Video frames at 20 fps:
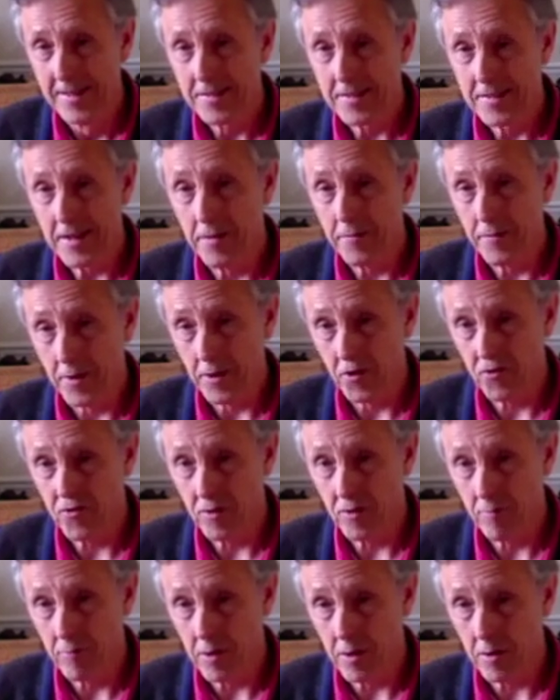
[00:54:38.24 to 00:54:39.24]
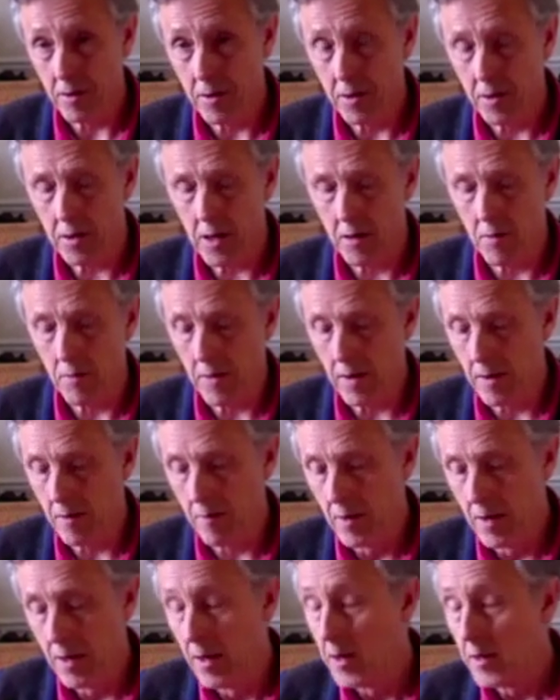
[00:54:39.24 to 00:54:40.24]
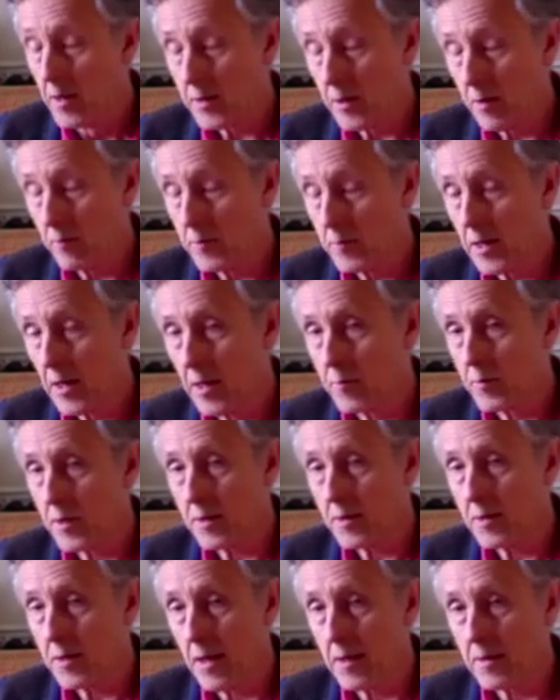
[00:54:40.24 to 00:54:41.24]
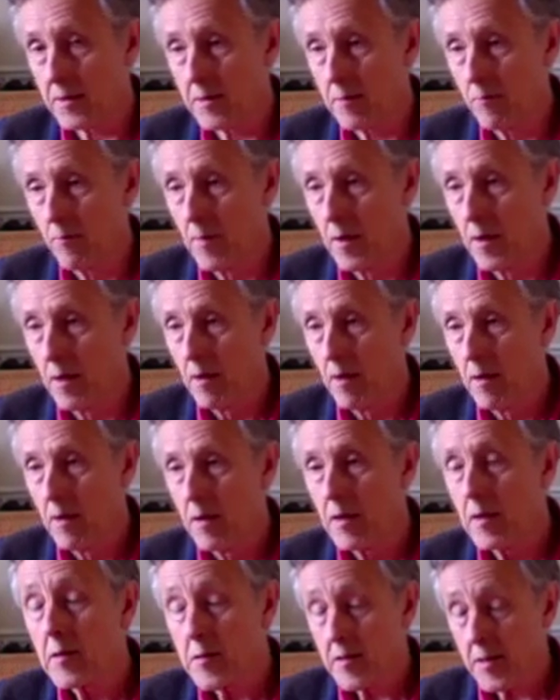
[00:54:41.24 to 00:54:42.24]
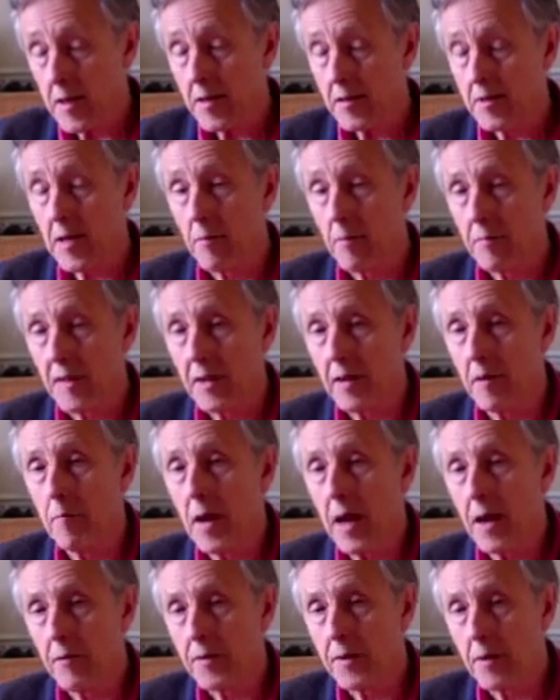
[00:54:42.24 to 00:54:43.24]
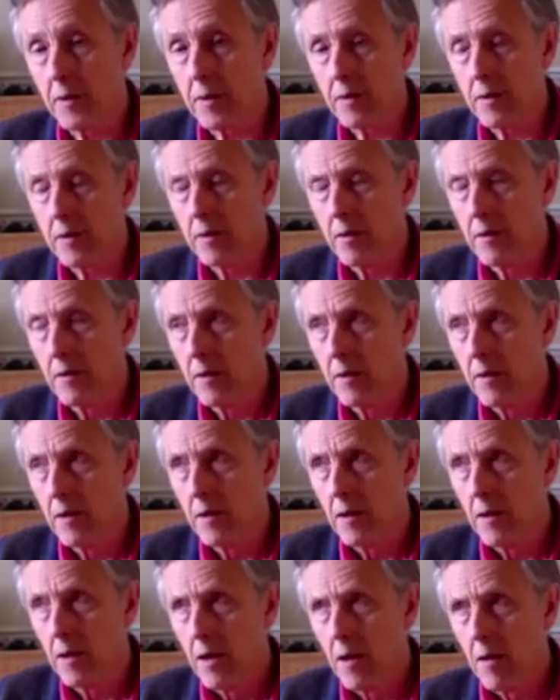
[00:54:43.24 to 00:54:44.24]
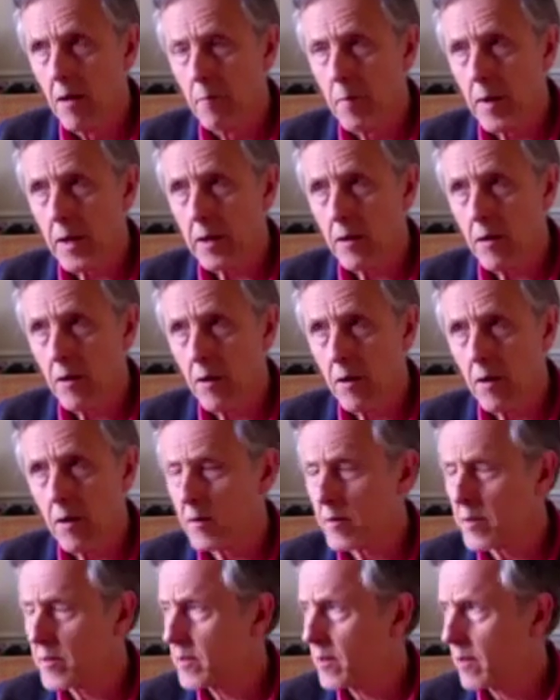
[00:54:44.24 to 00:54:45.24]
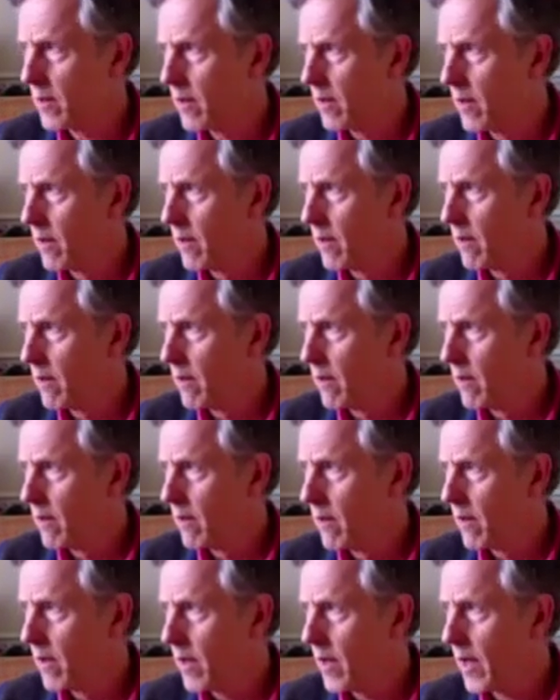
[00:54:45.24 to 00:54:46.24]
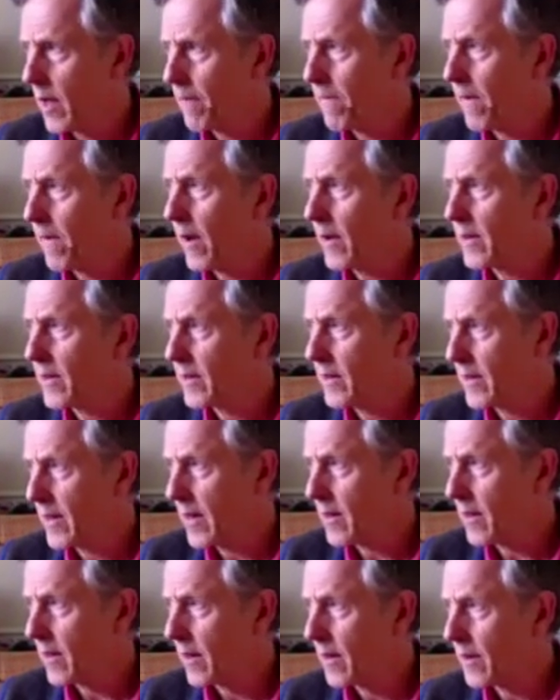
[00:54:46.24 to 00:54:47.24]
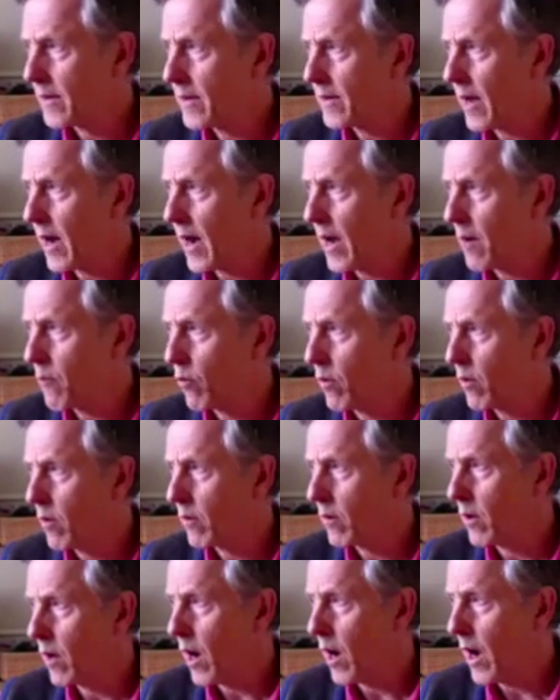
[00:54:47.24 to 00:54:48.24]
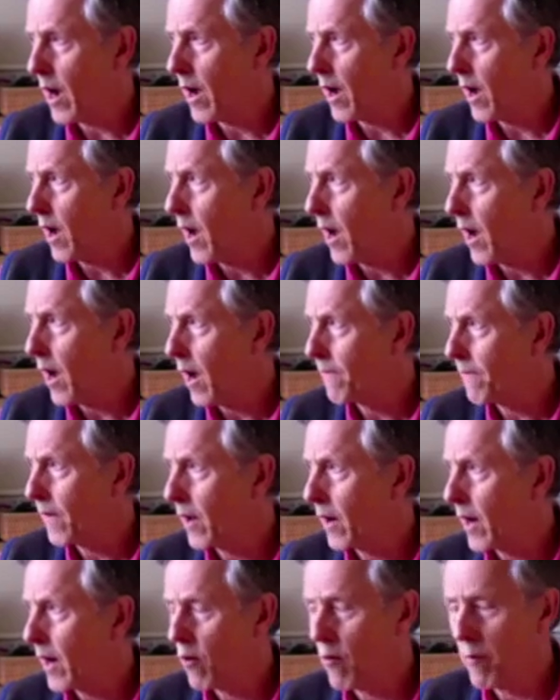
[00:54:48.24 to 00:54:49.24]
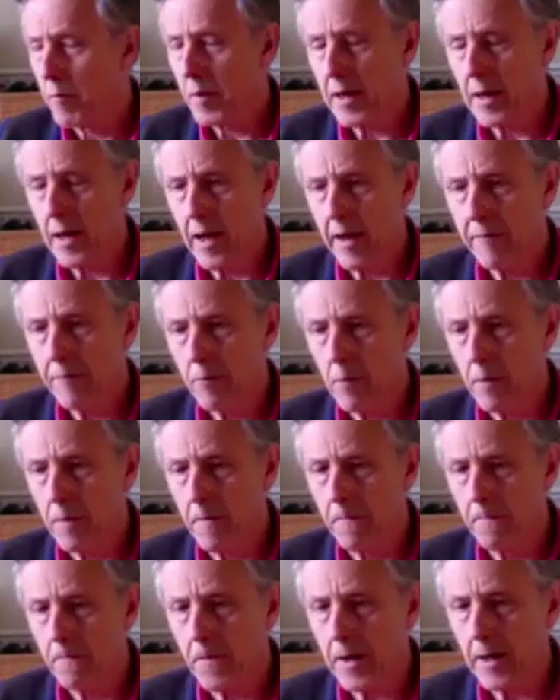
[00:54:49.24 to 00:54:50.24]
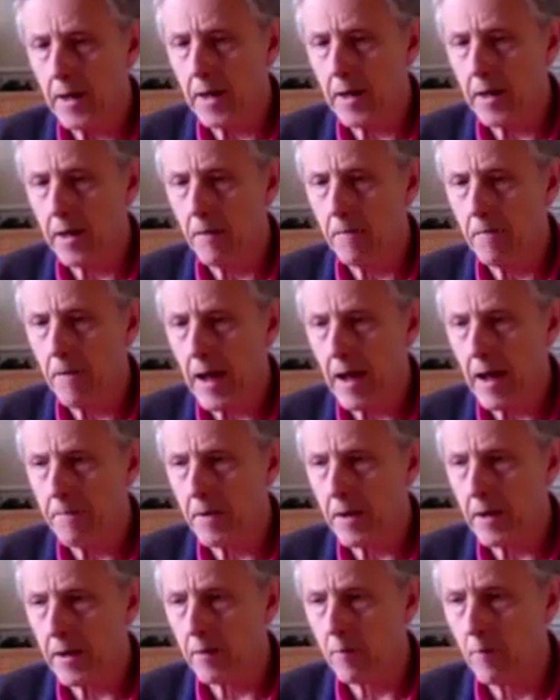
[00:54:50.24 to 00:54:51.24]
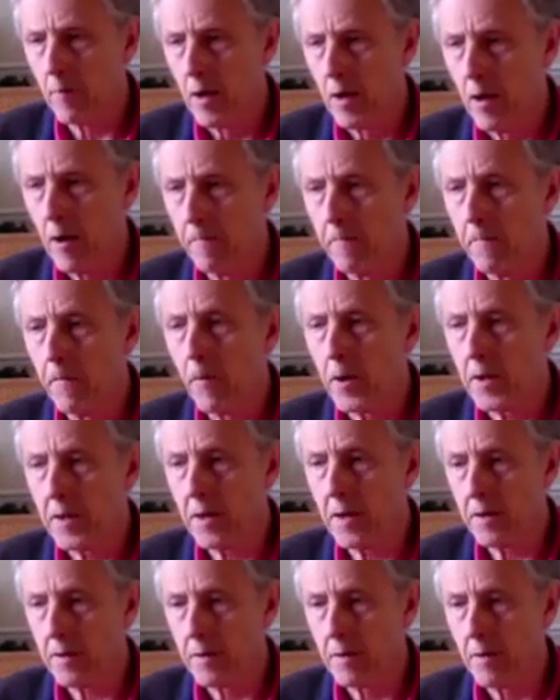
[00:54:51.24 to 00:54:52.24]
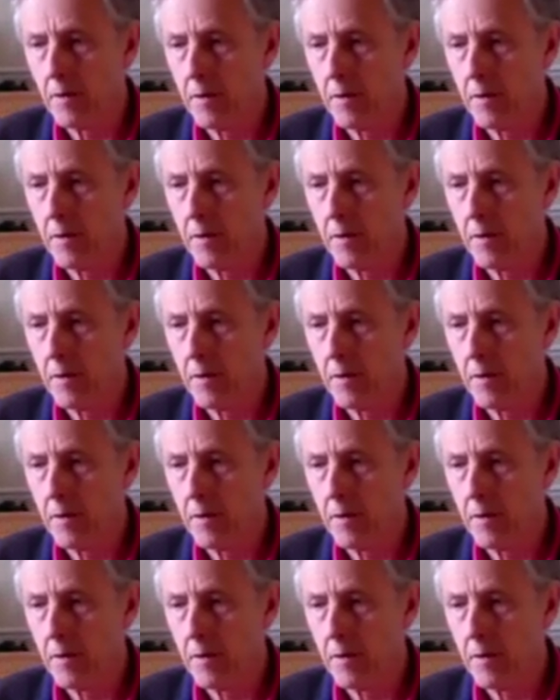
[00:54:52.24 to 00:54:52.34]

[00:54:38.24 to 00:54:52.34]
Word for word: Diversion, don't need to go there. Sometimes it says, say something about it, because if I didn't, I feel I would be left with the feeling of having avoided